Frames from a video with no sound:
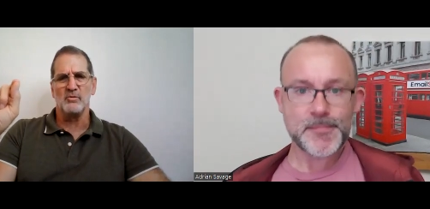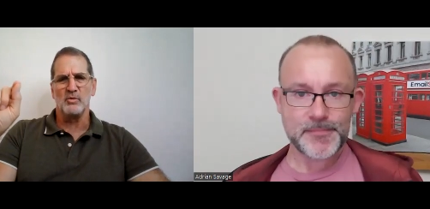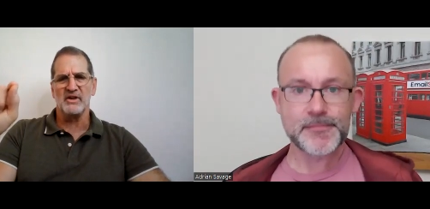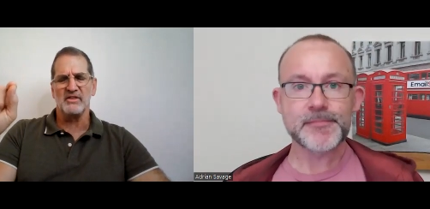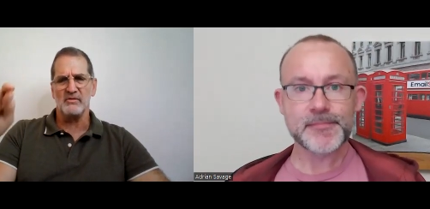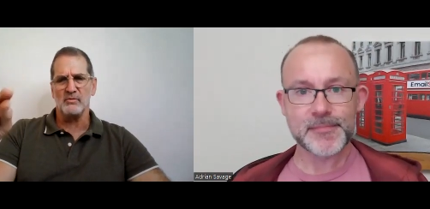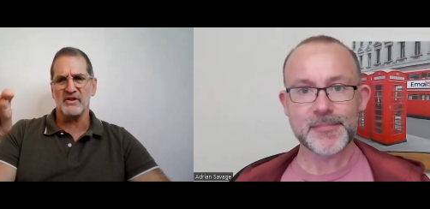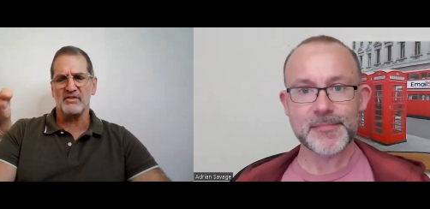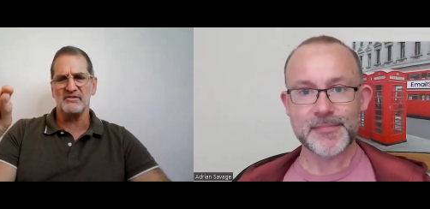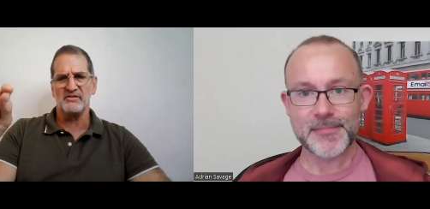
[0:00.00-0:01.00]
Speaker 1: it's one of the
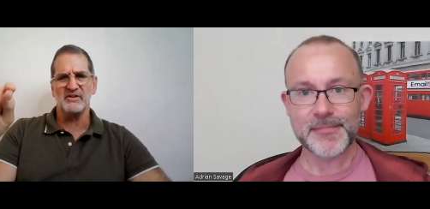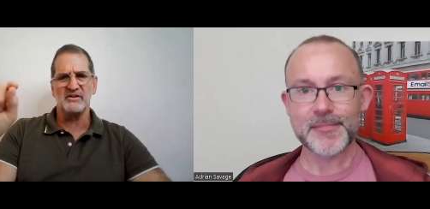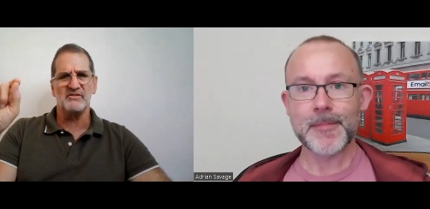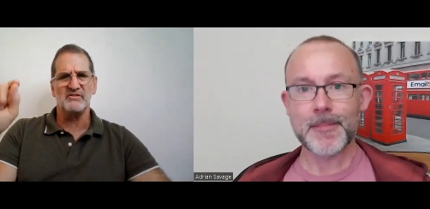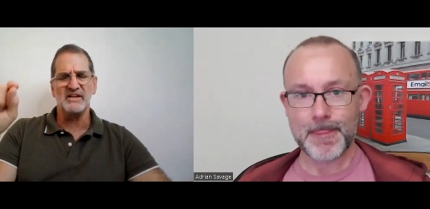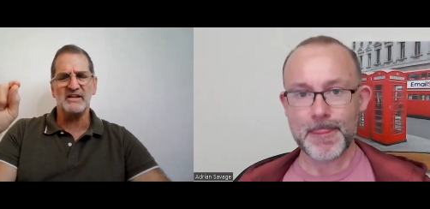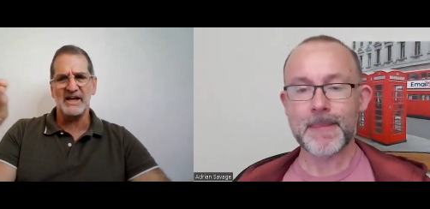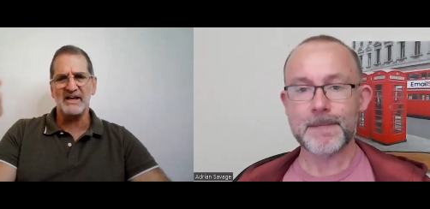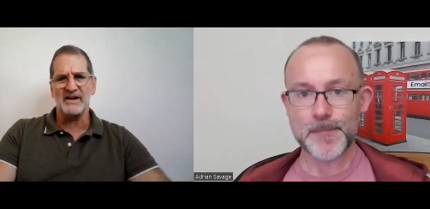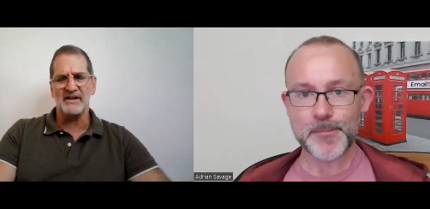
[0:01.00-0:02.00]
one of the things you said is
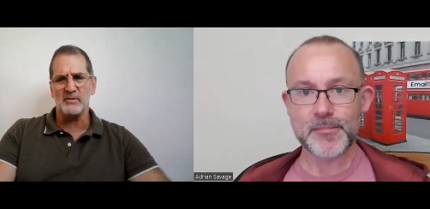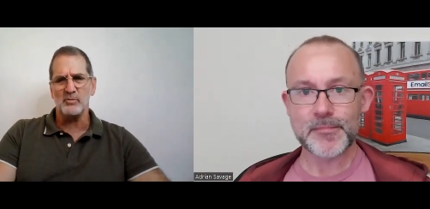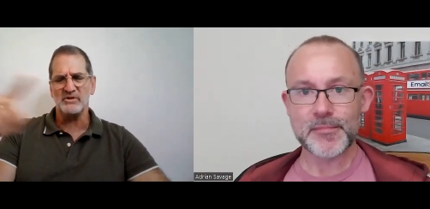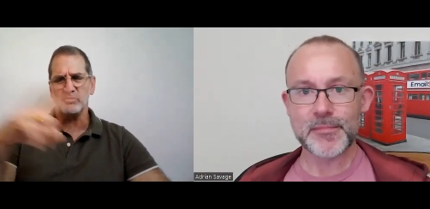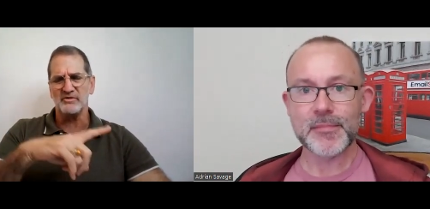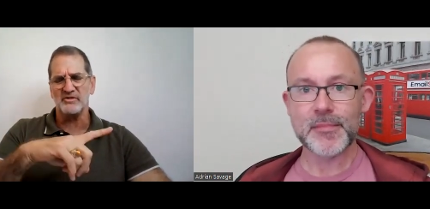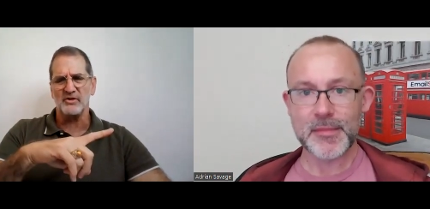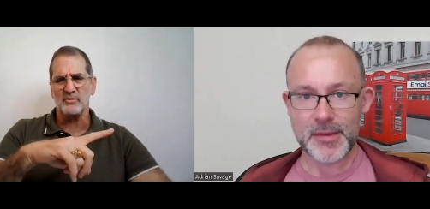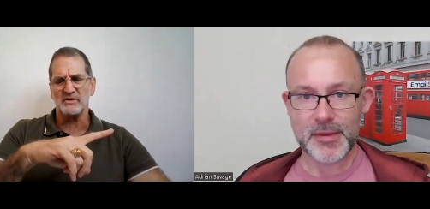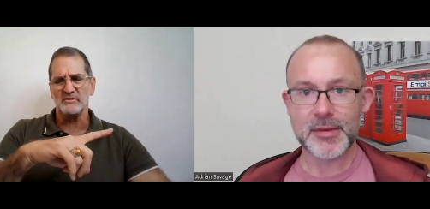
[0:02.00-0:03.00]
DKIM. What, what
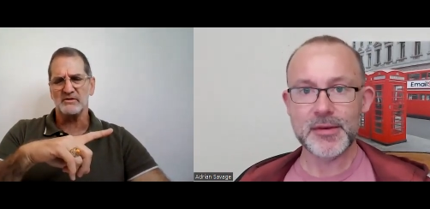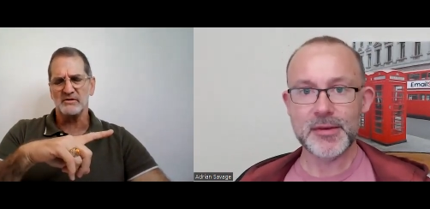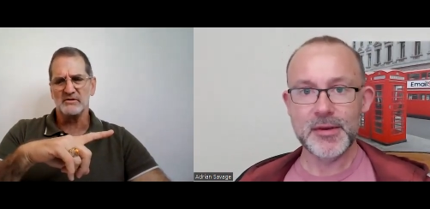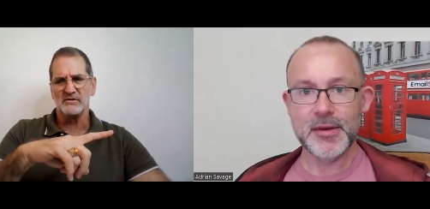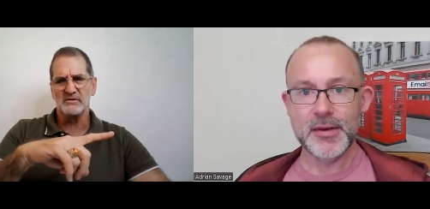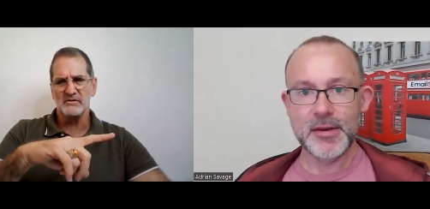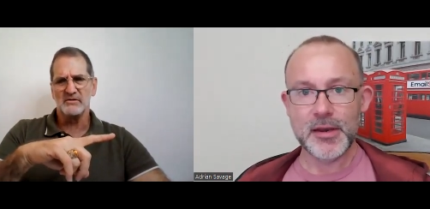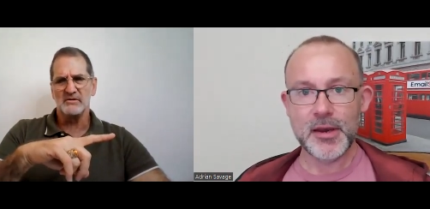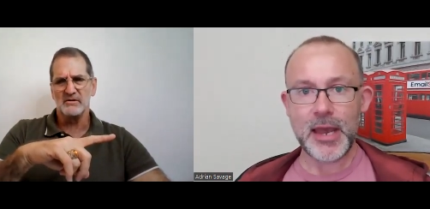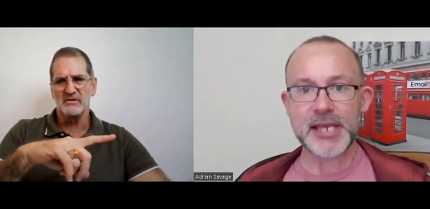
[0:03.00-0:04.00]
was the other one?
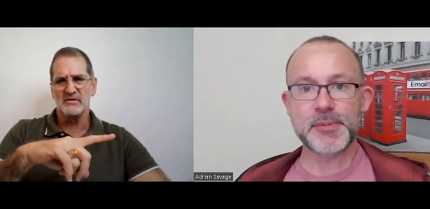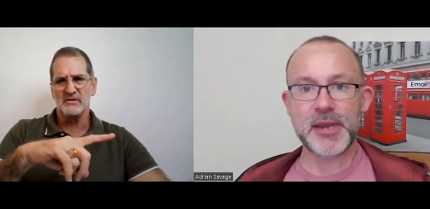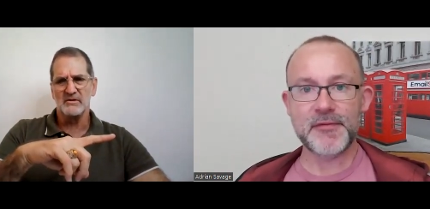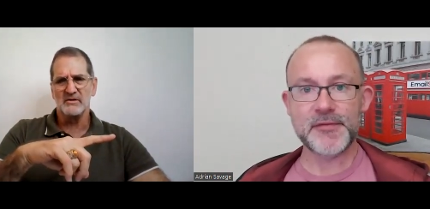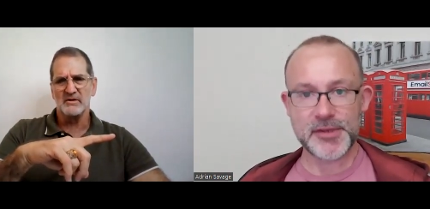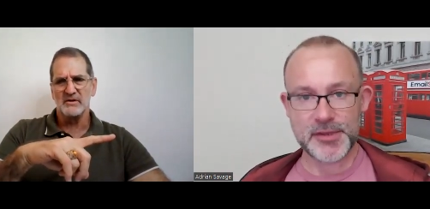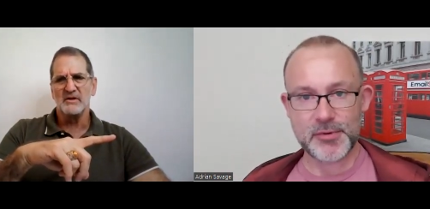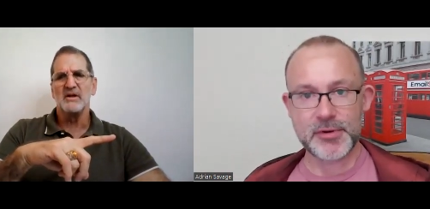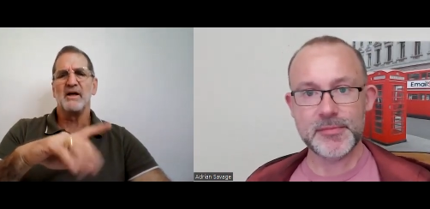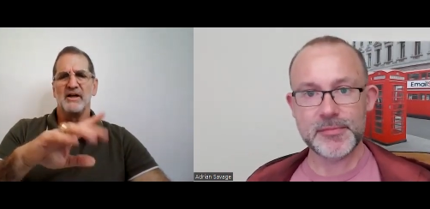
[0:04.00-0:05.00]
Speaker 2: Uh, SPF is the other one.
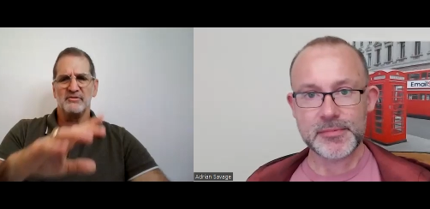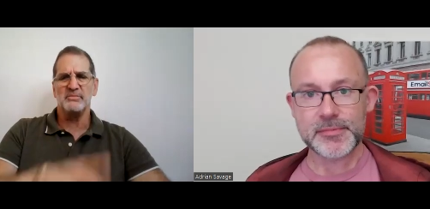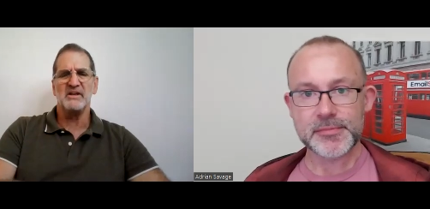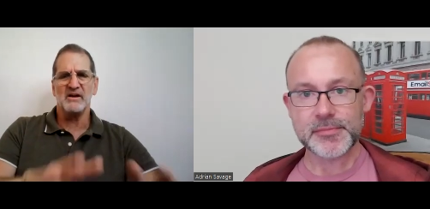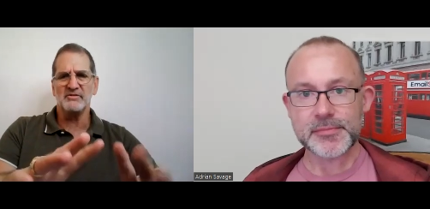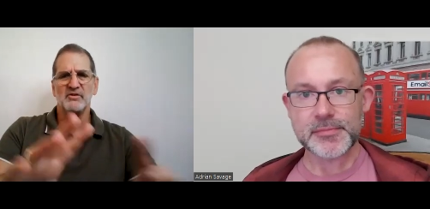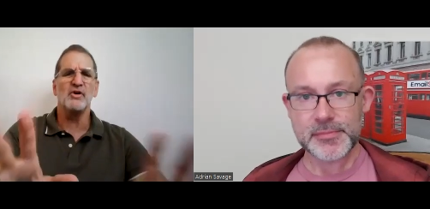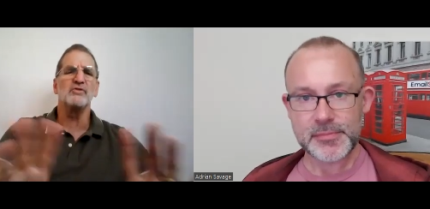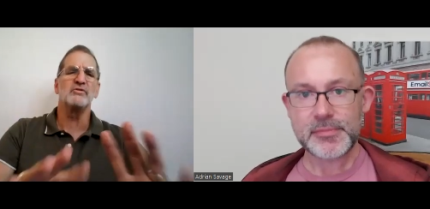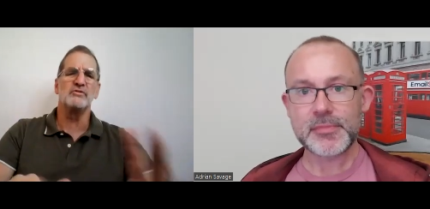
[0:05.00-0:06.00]
Speaker 1: SPF.
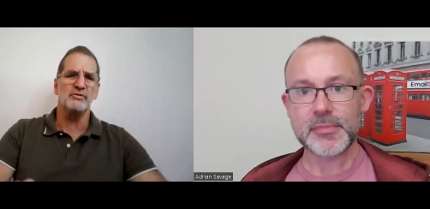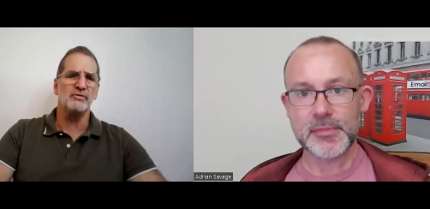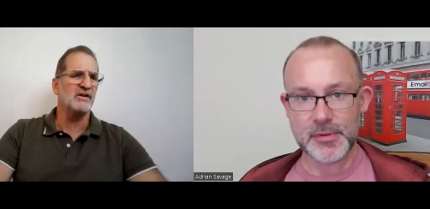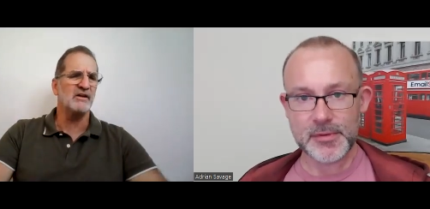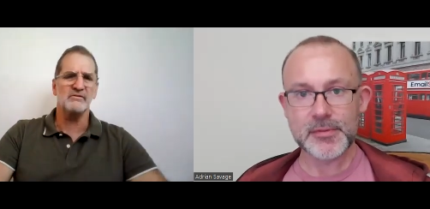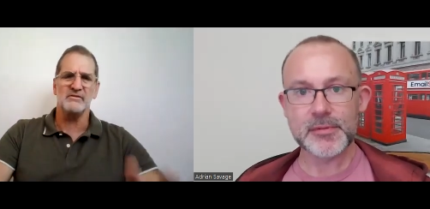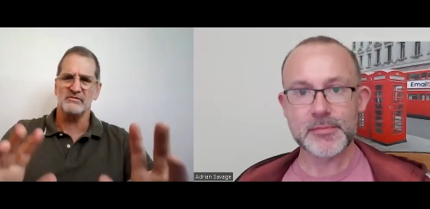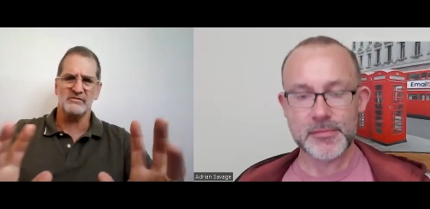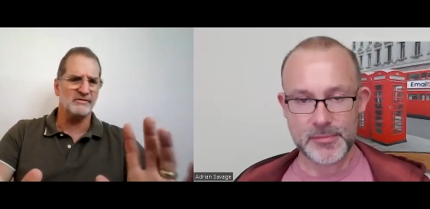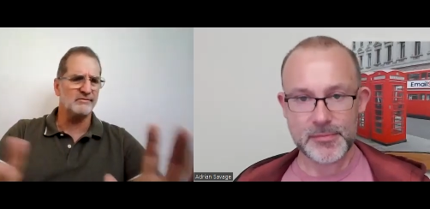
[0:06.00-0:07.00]
So those are two
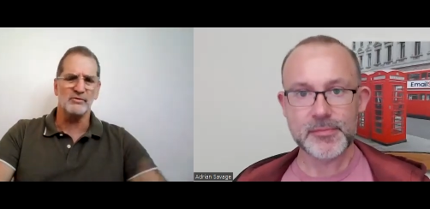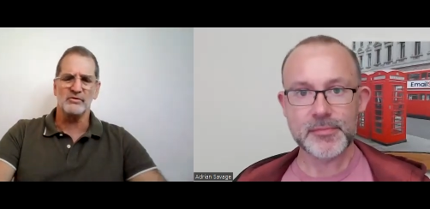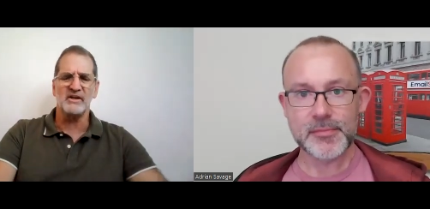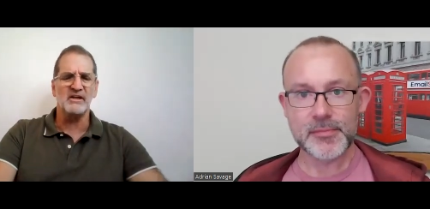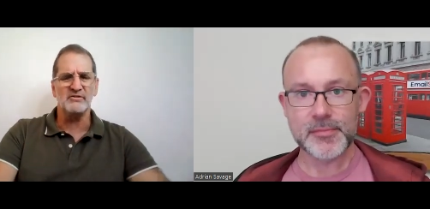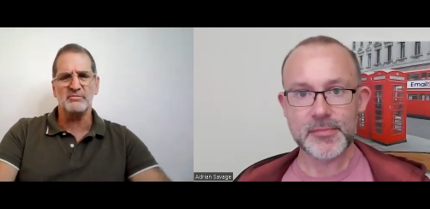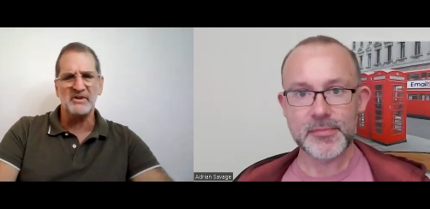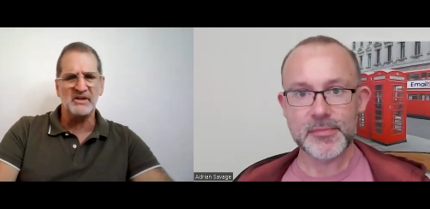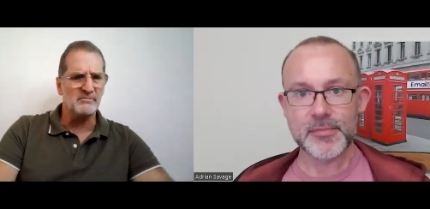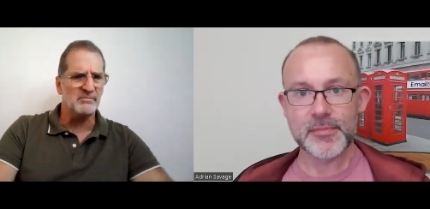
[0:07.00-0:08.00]
things. It's it's real geek
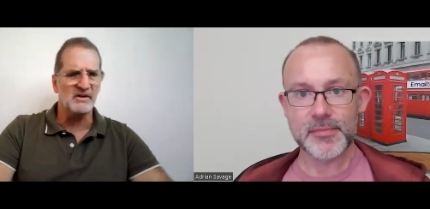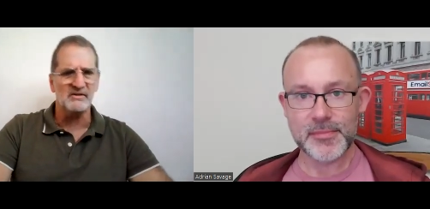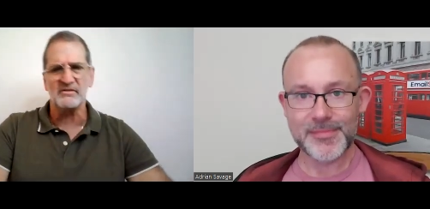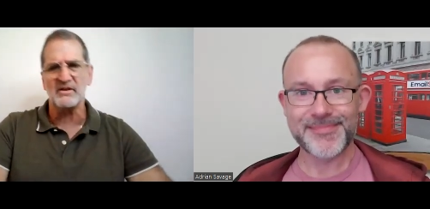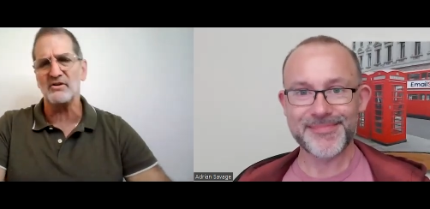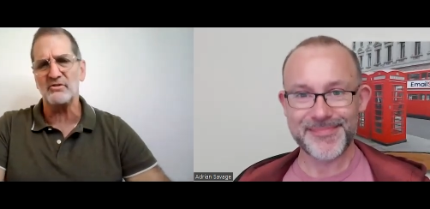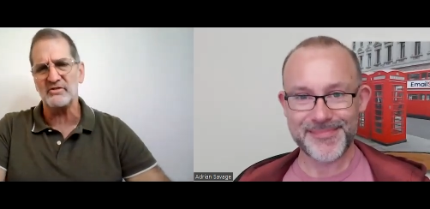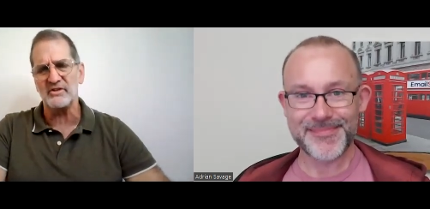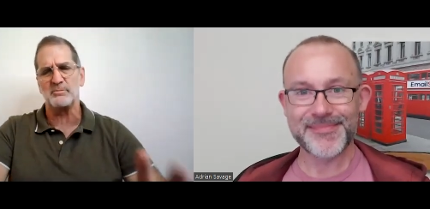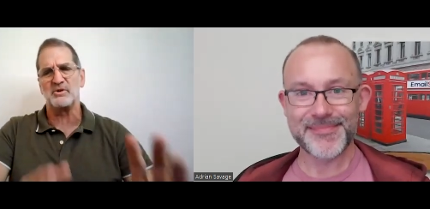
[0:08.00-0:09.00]
speak, but it's how
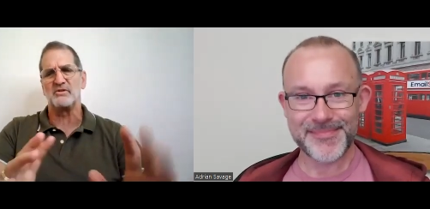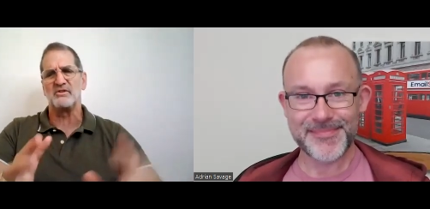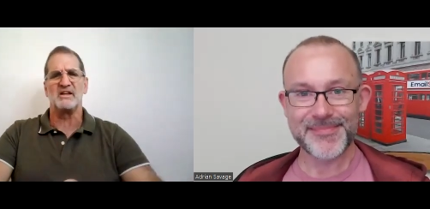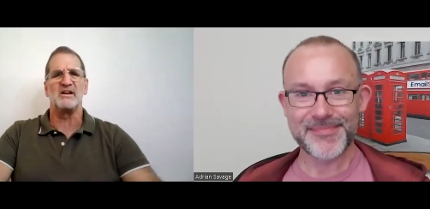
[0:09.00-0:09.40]
you set up your